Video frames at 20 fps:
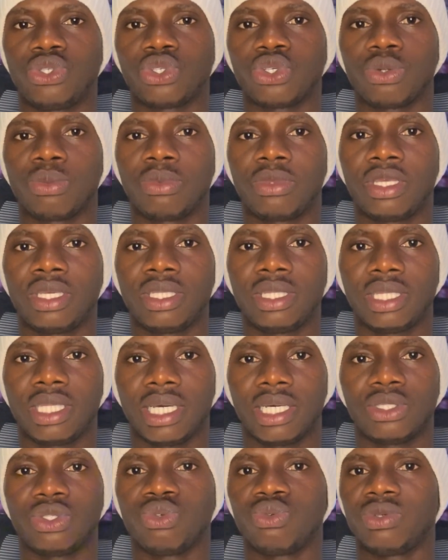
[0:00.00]
something
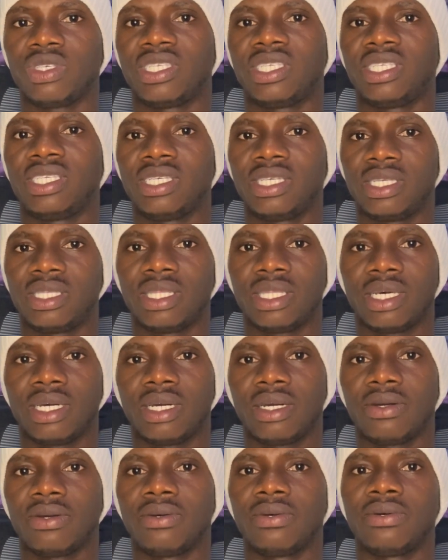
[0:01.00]
that will
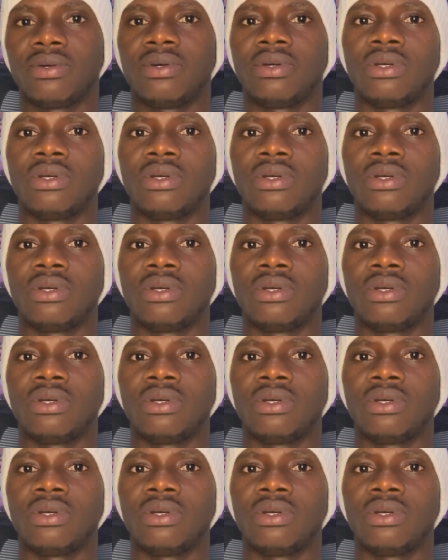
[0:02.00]
signal